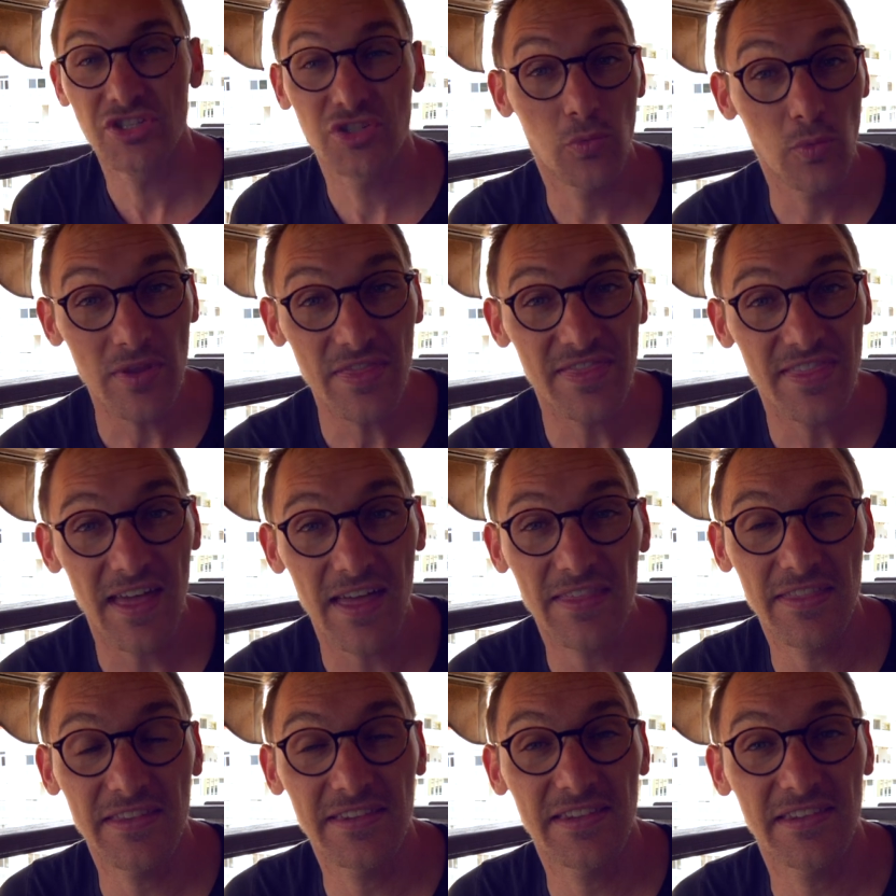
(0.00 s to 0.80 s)
So with
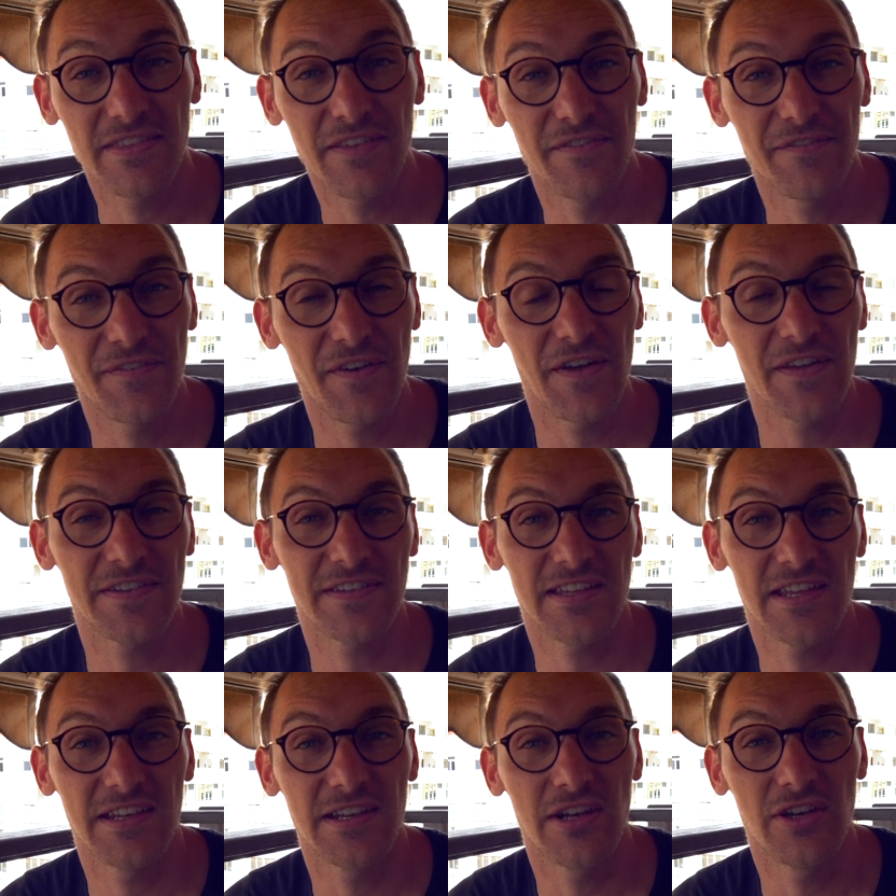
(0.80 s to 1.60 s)
that, this is the
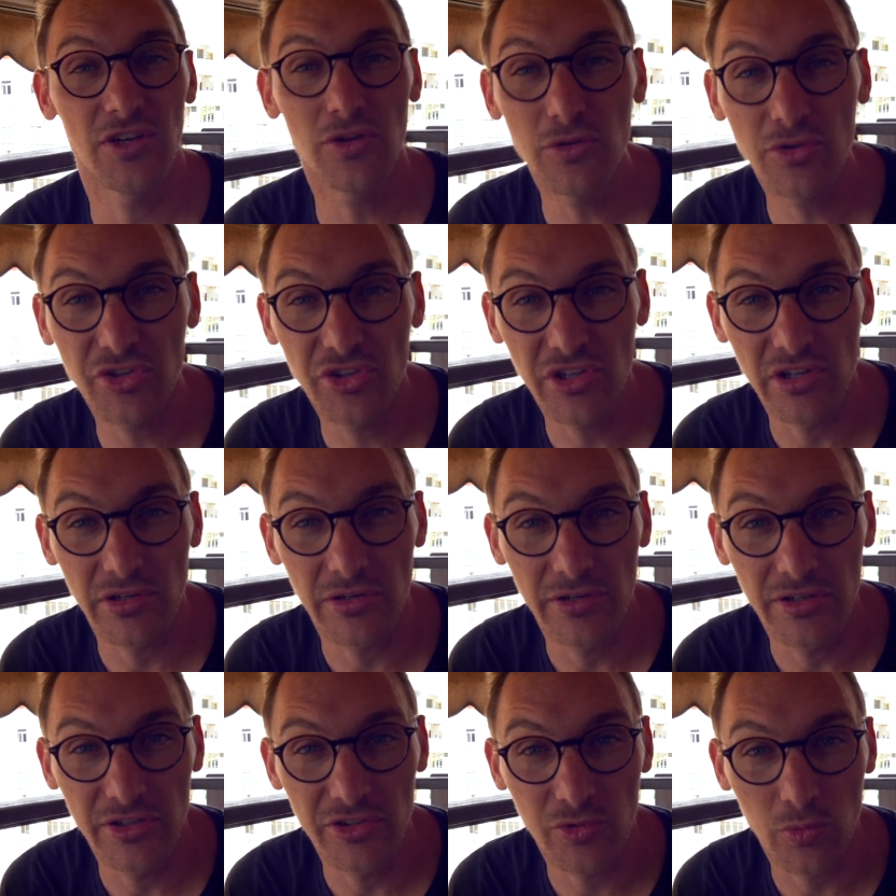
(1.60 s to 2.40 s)
first in a new
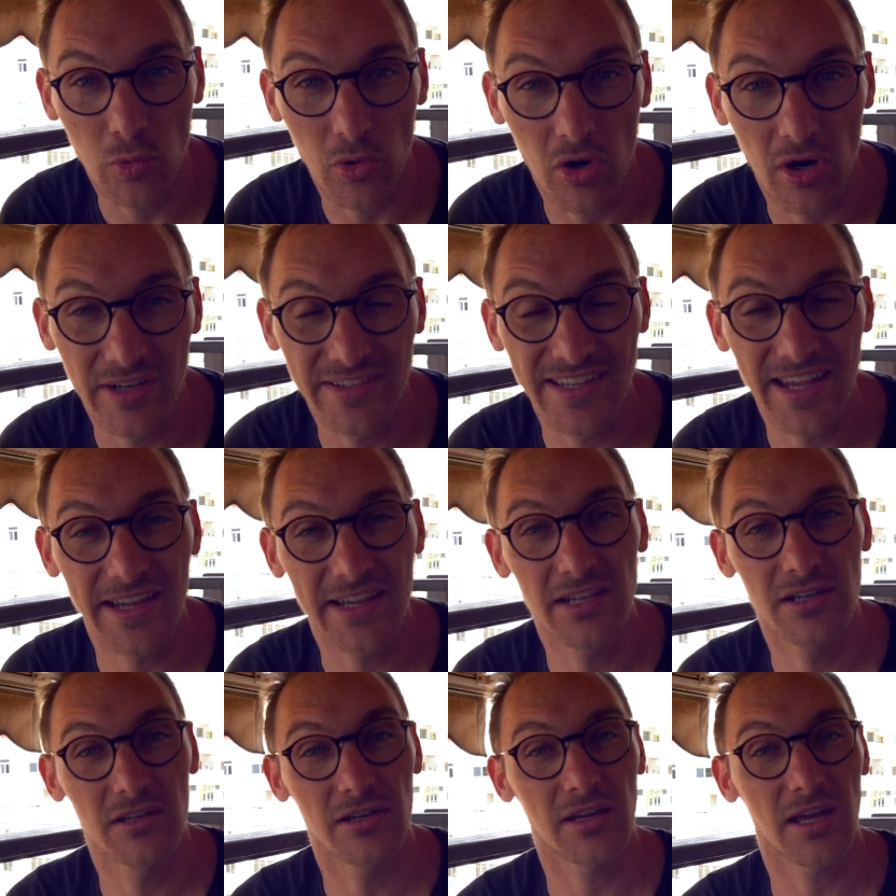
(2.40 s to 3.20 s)
series where I
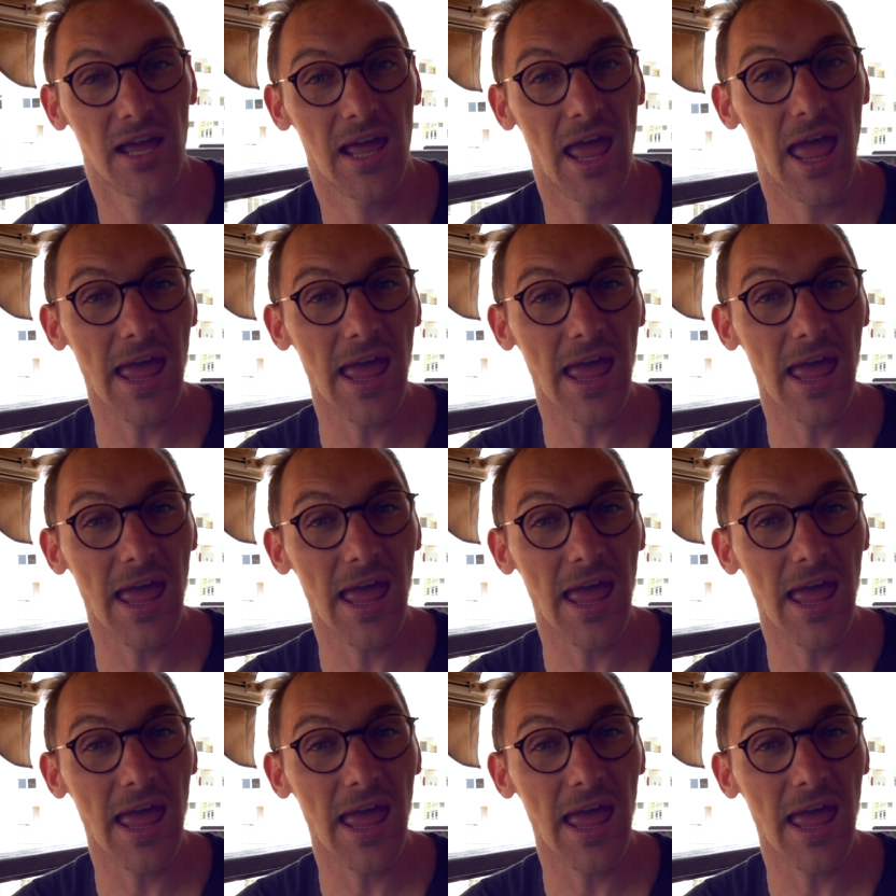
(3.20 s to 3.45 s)
take a look at